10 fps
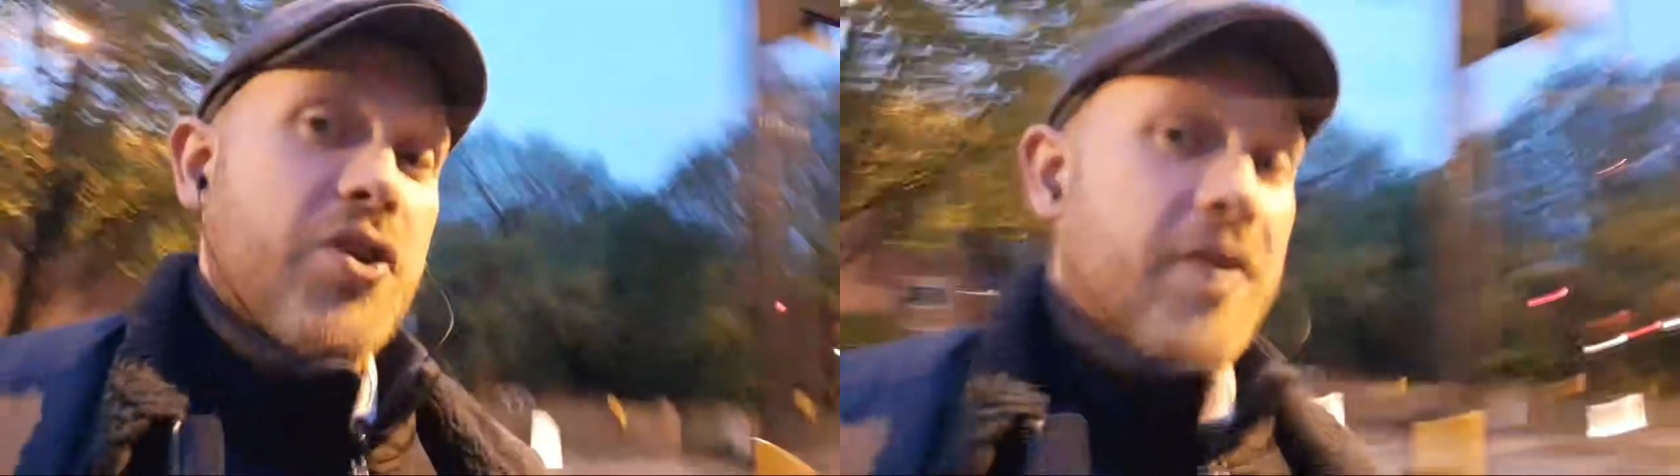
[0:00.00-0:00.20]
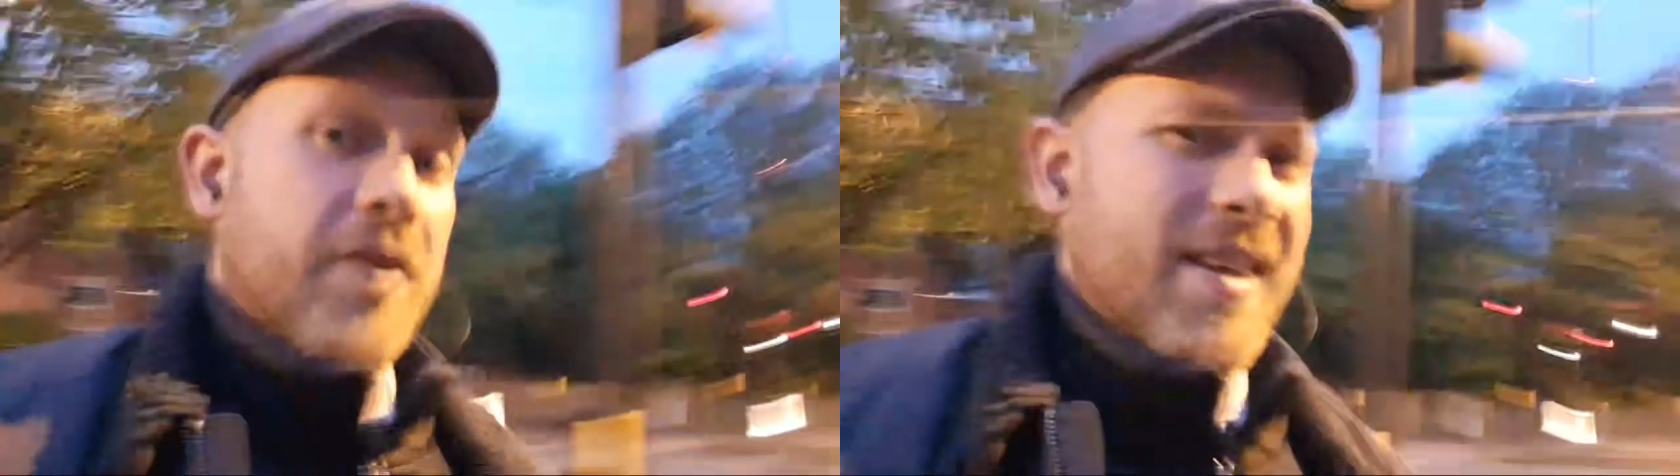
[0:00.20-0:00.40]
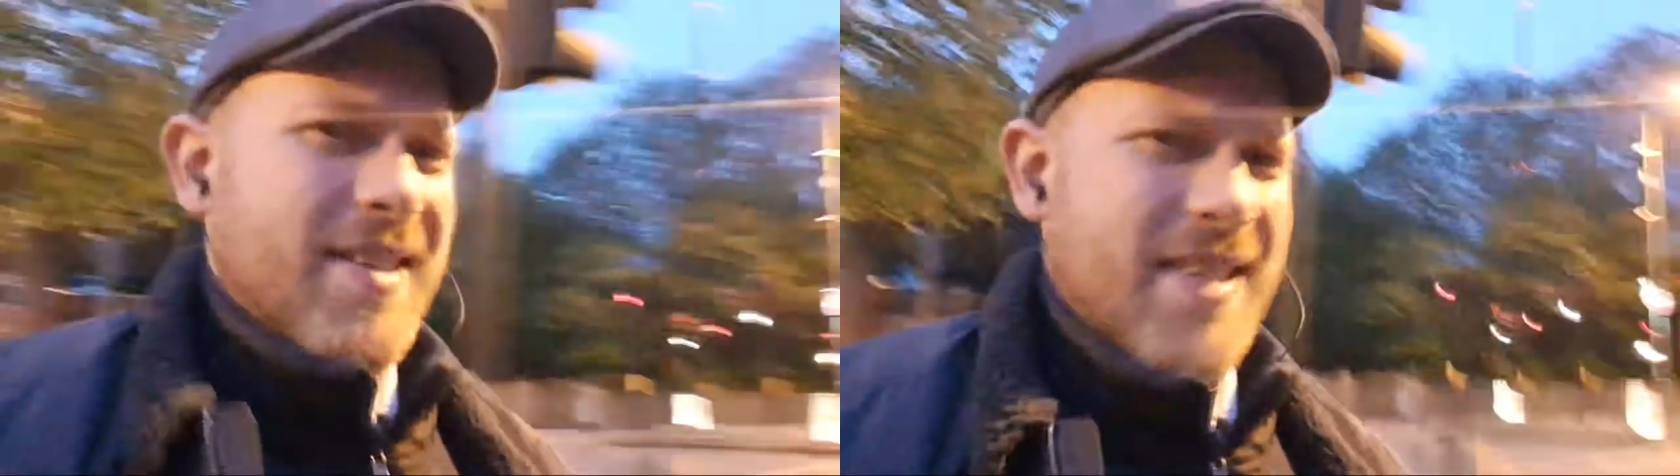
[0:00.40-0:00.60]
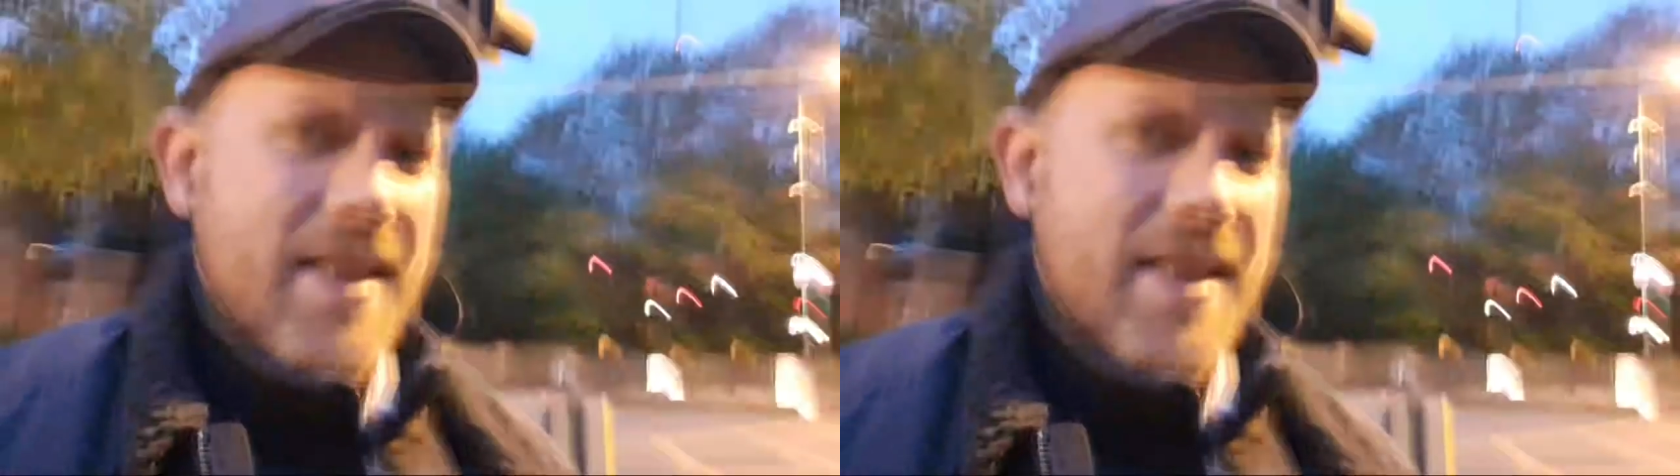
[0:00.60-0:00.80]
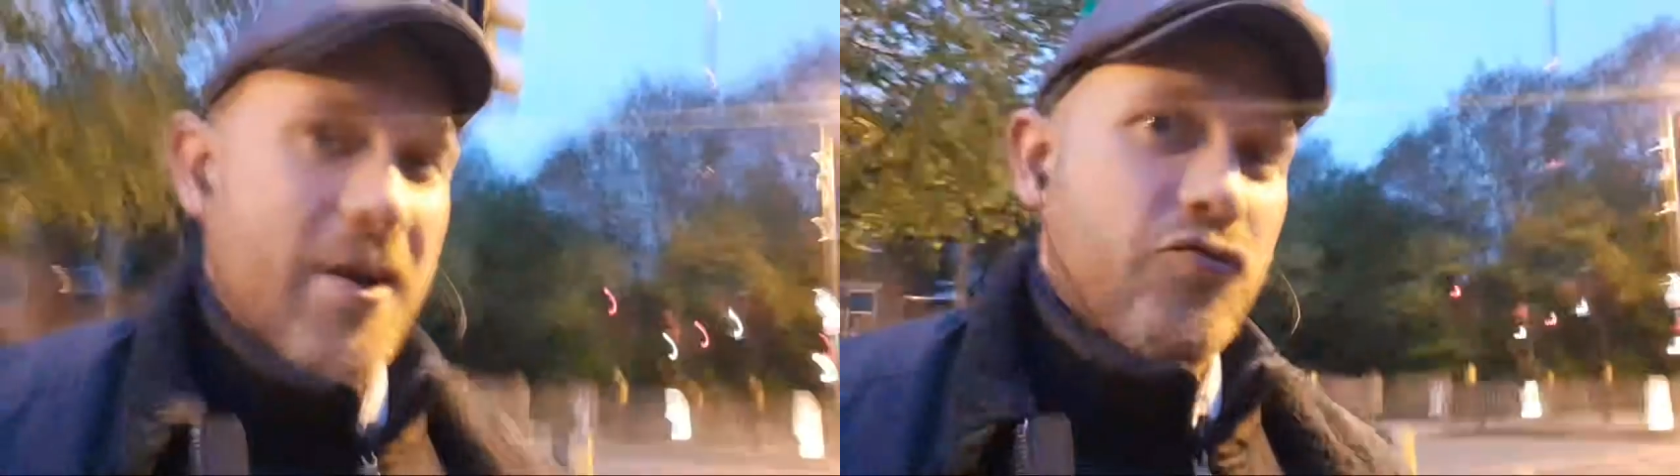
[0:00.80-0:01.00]
thinks that
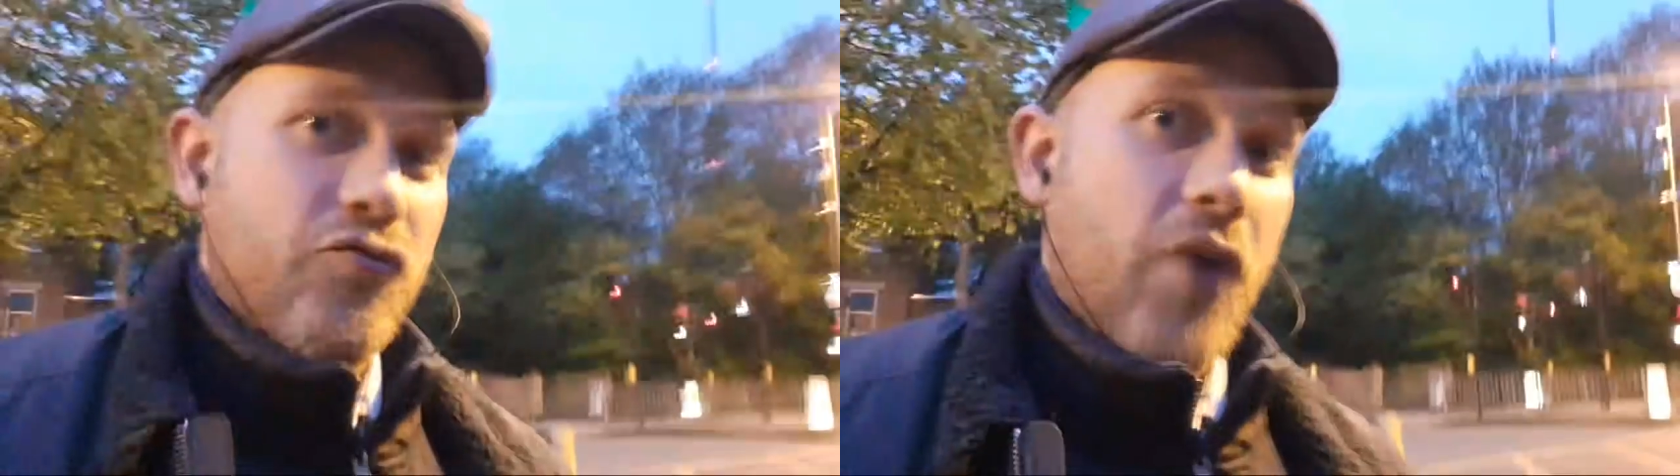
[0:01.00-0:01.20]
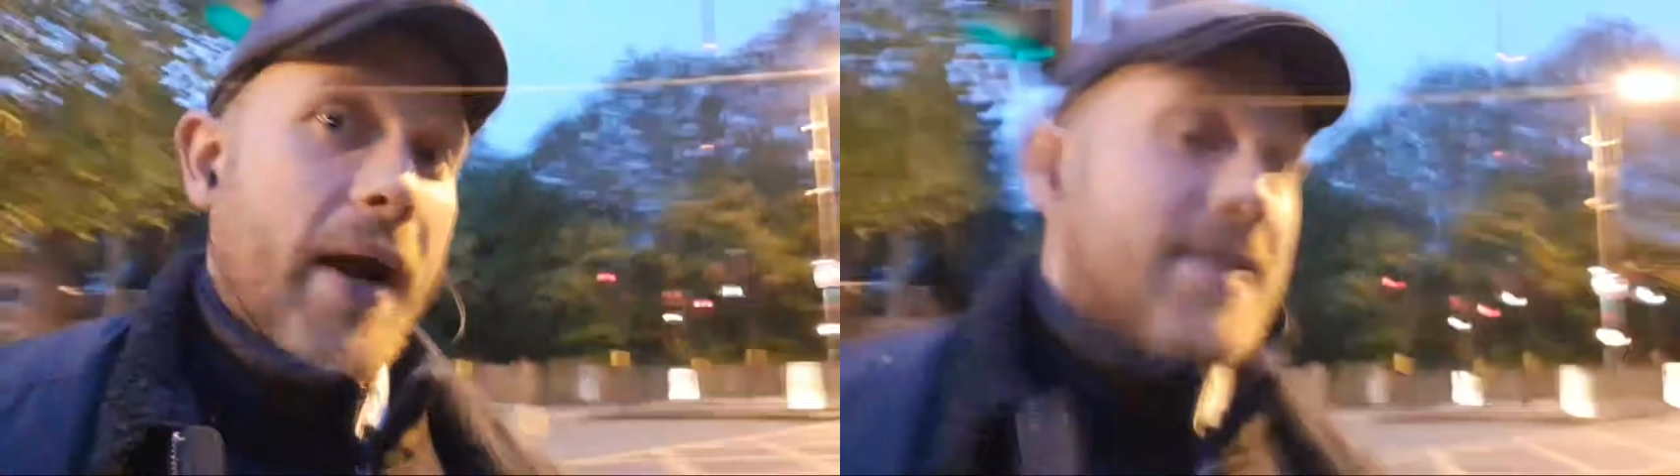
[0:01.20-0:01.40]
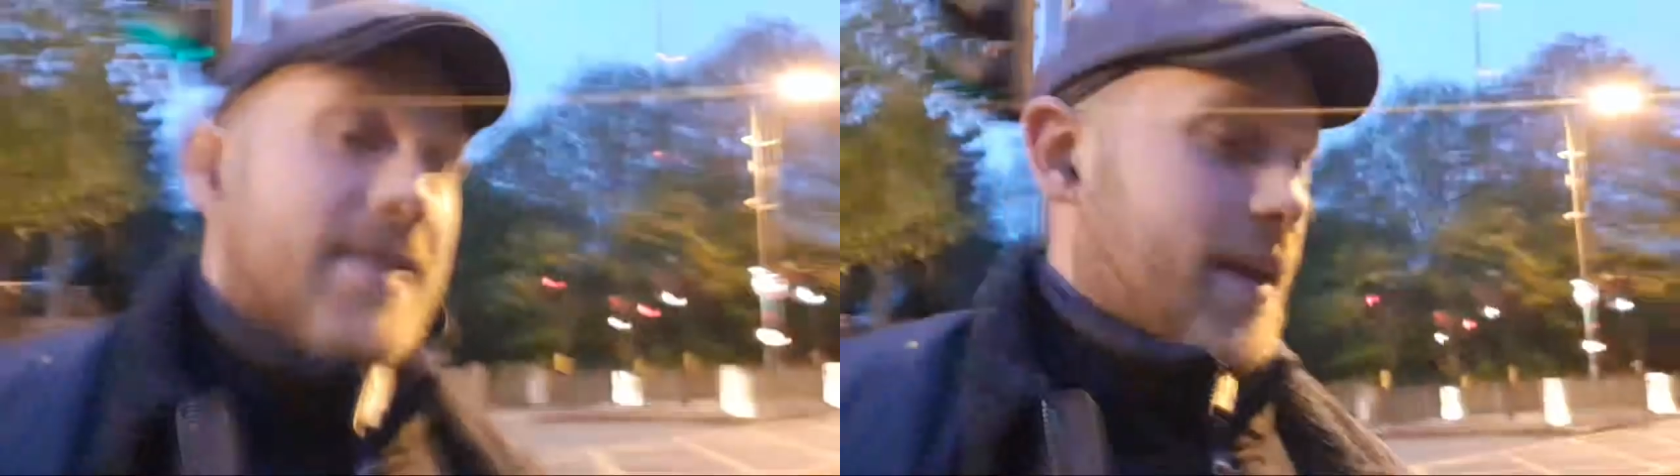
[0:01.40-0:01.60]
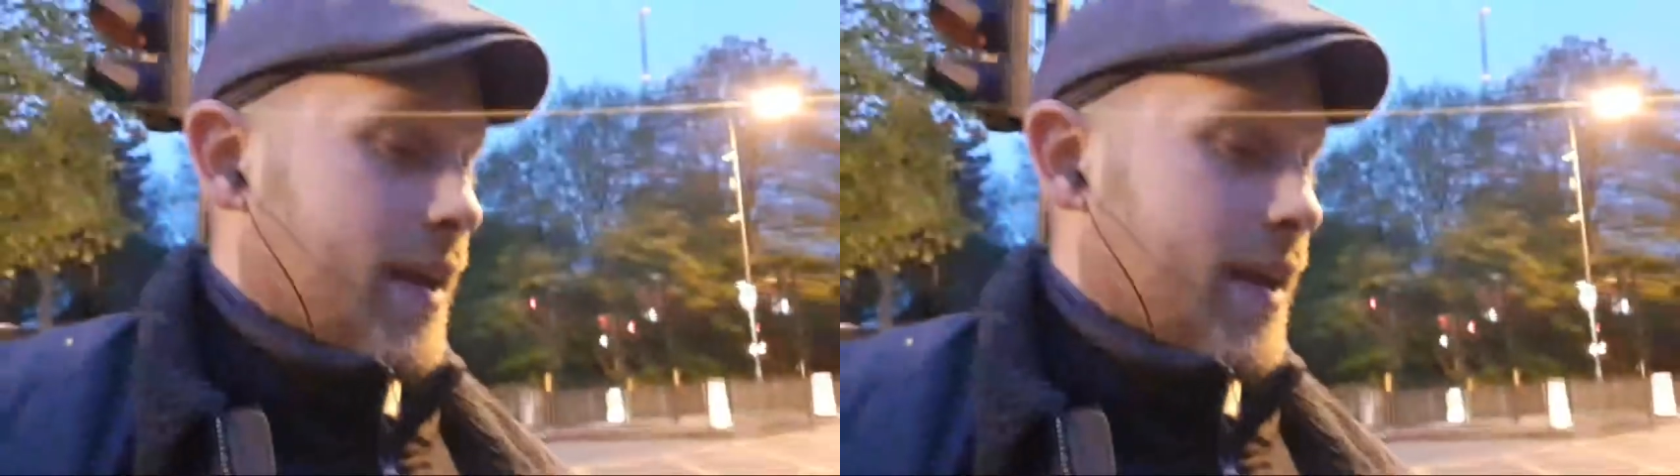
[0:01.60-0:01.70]
they're right,